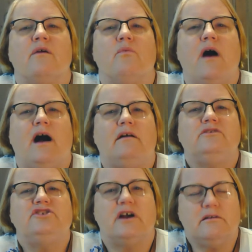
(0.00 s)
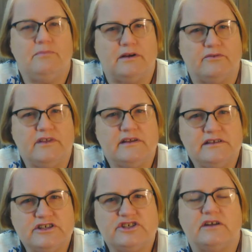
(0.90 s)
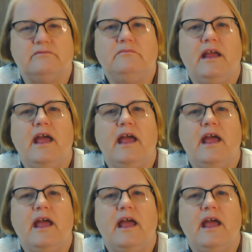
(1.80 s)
while Chuck built the addition.